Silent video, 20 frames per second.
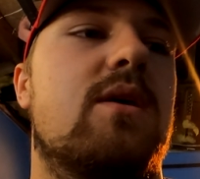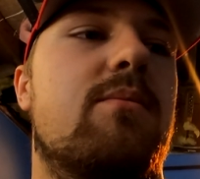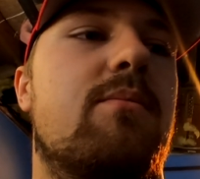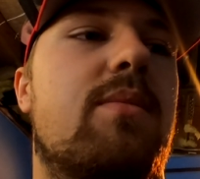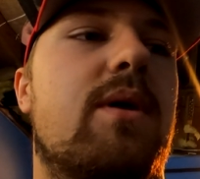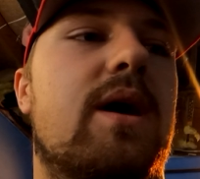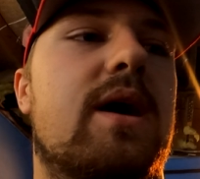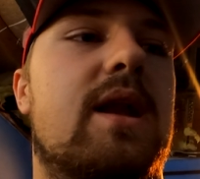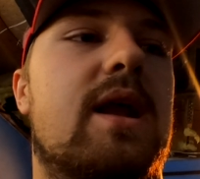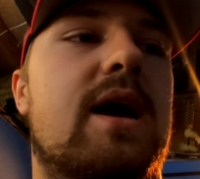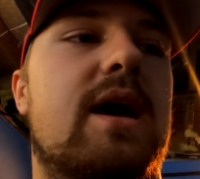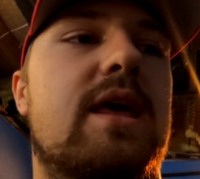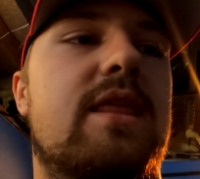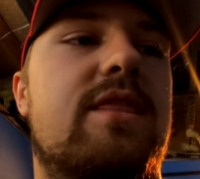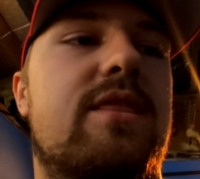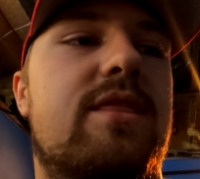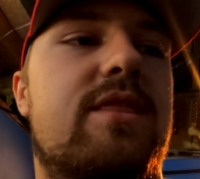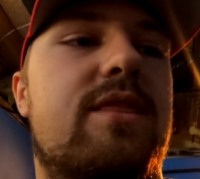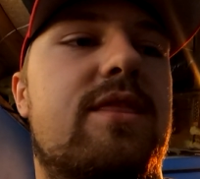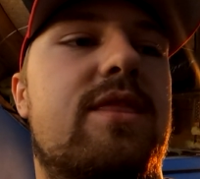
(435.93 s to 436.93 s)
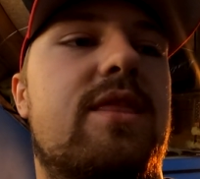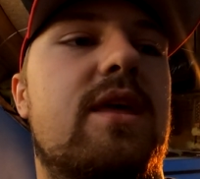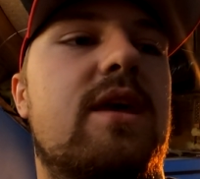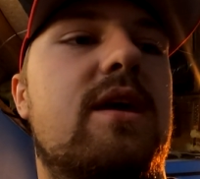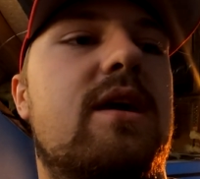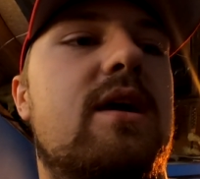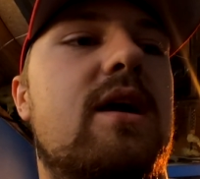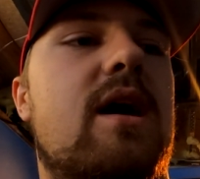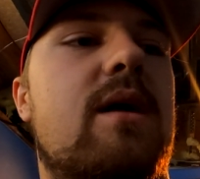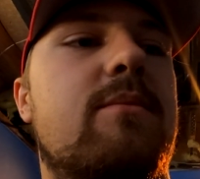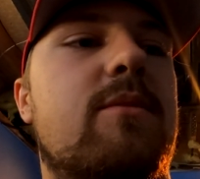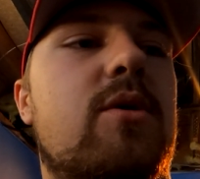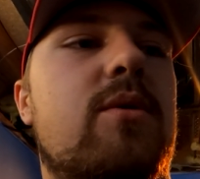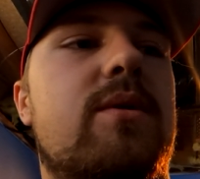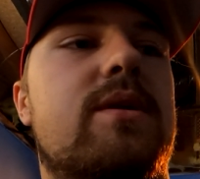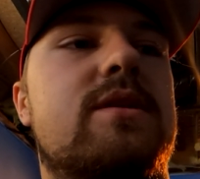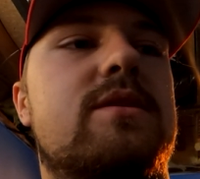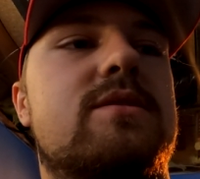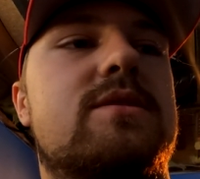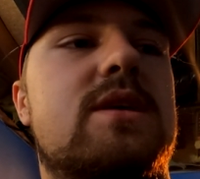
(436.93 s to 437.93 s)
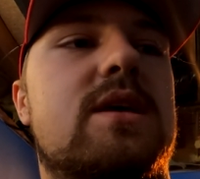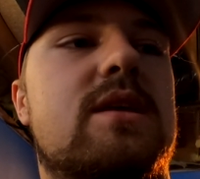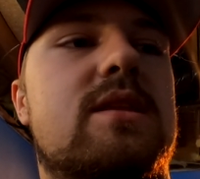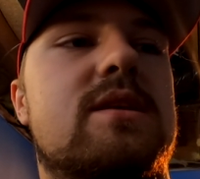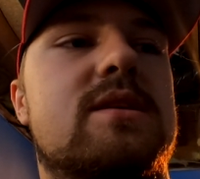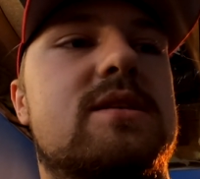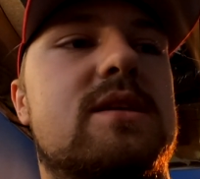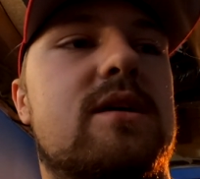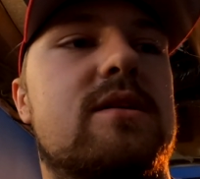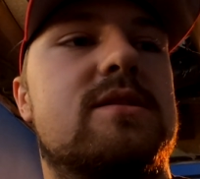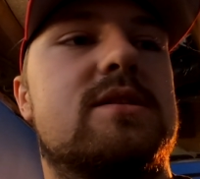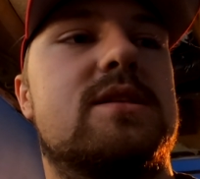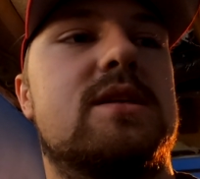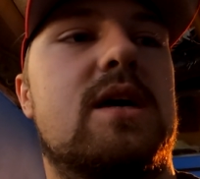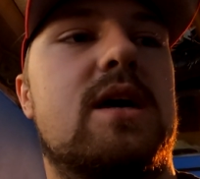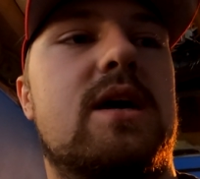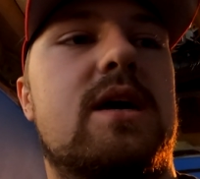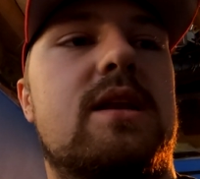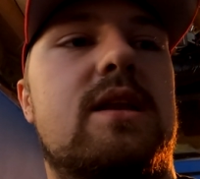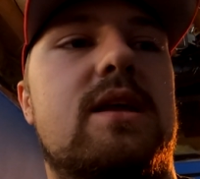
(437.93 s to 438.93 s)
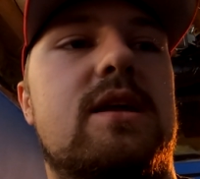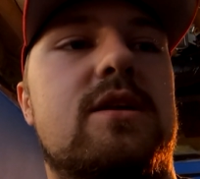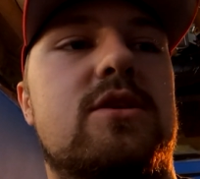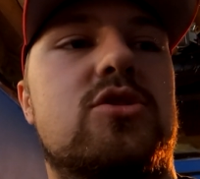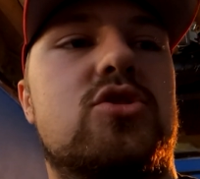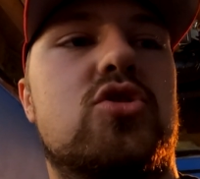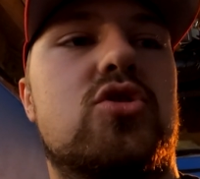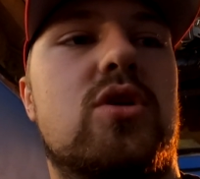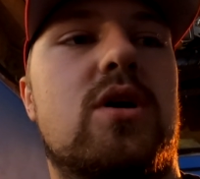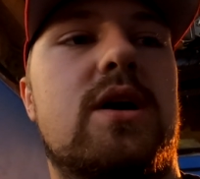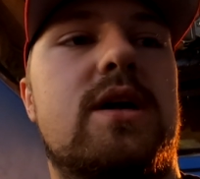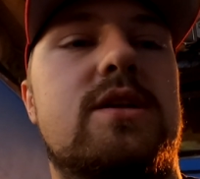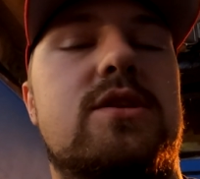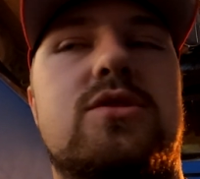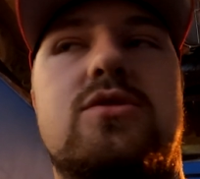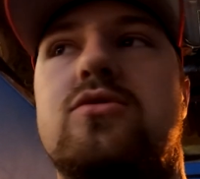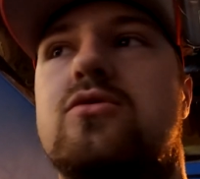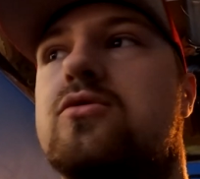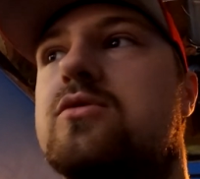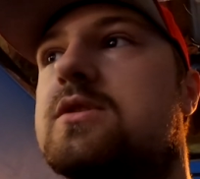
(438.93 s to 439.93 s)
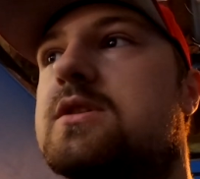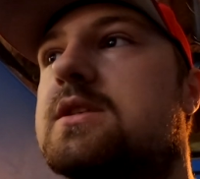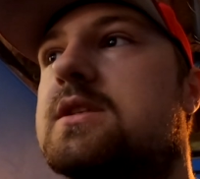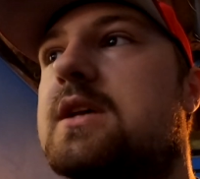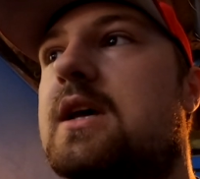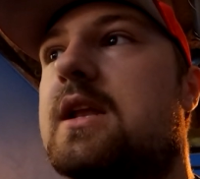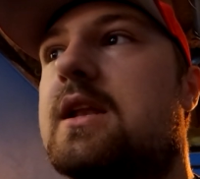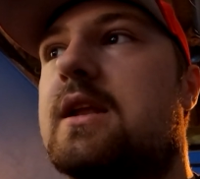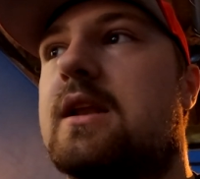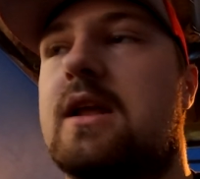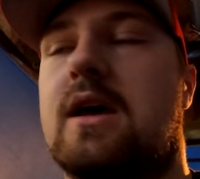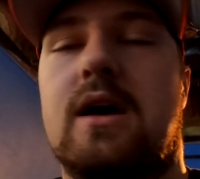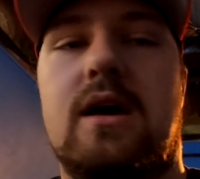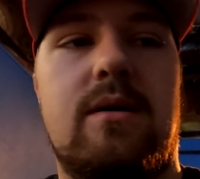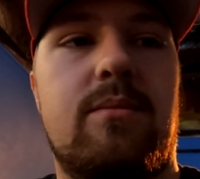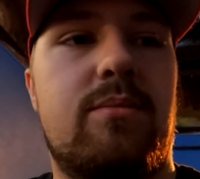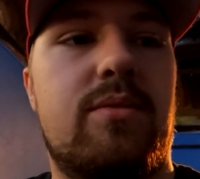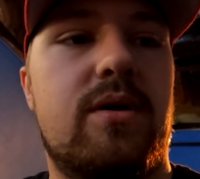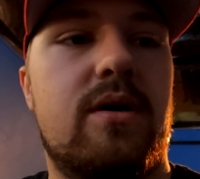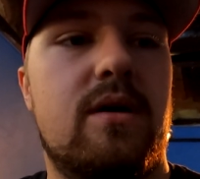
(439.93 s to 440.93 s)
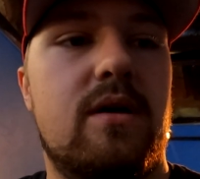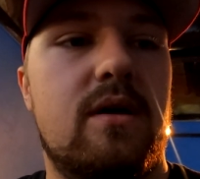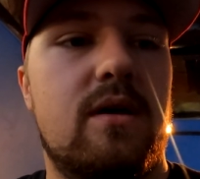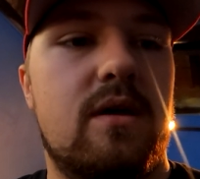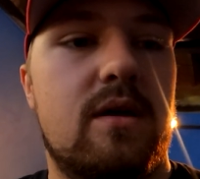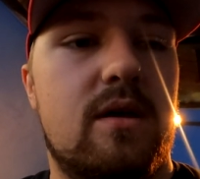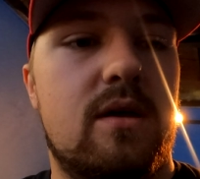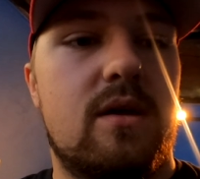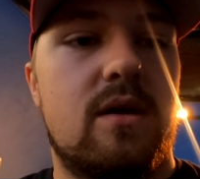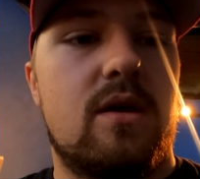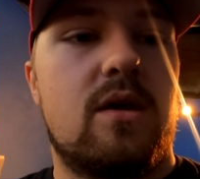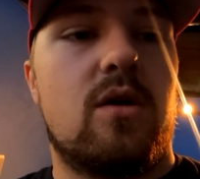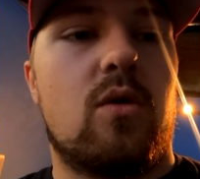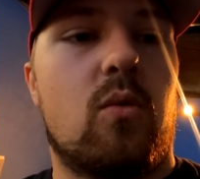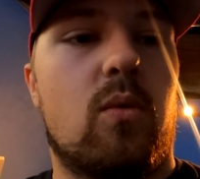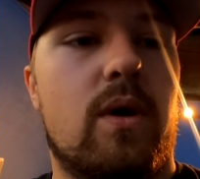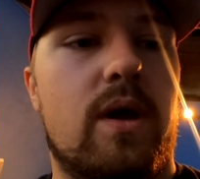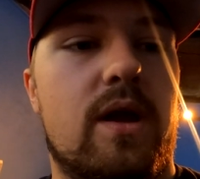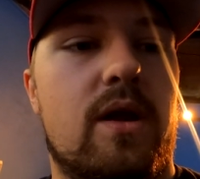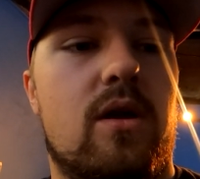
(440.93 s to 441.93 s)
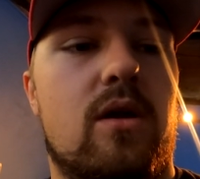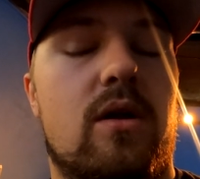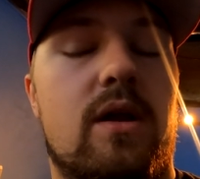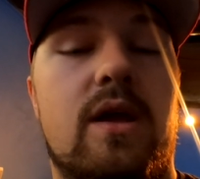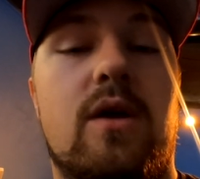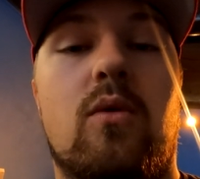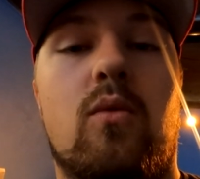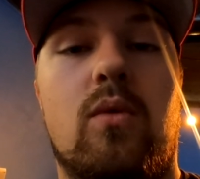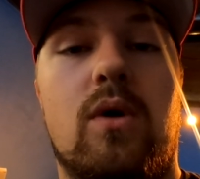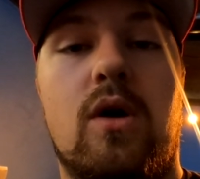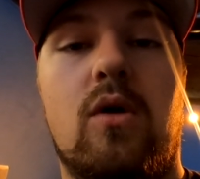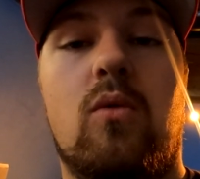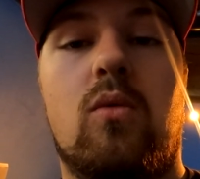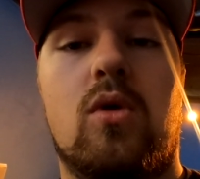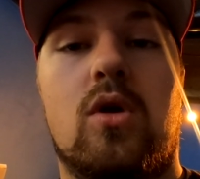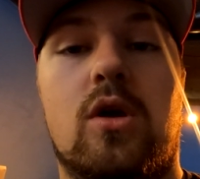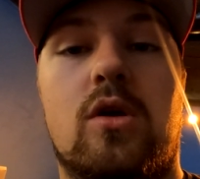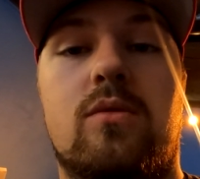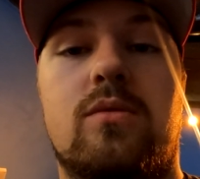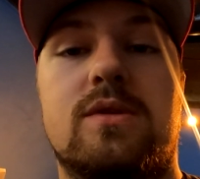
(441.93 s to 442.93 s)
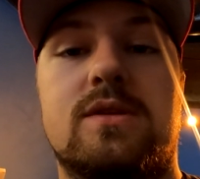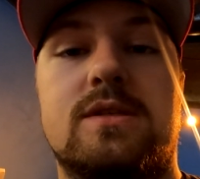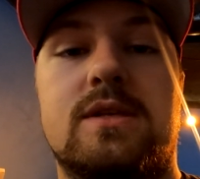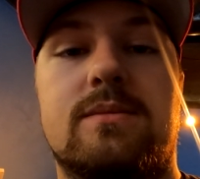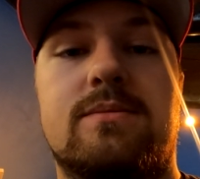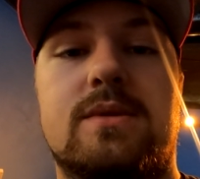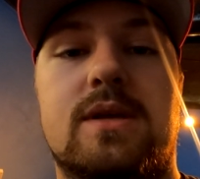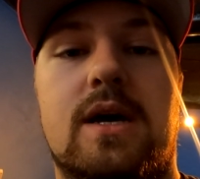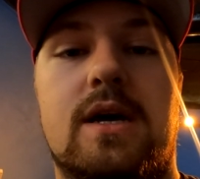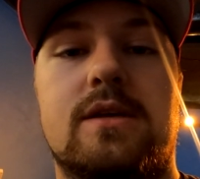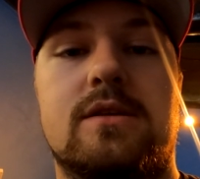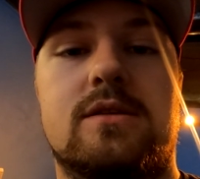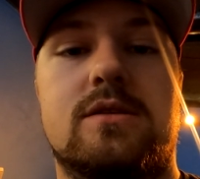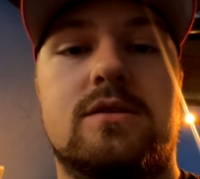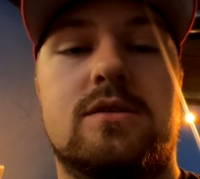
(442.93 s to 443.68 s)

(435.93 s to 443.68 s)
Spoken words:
But I think I'm going to take this outside and try to set it up where it will work with zip ties.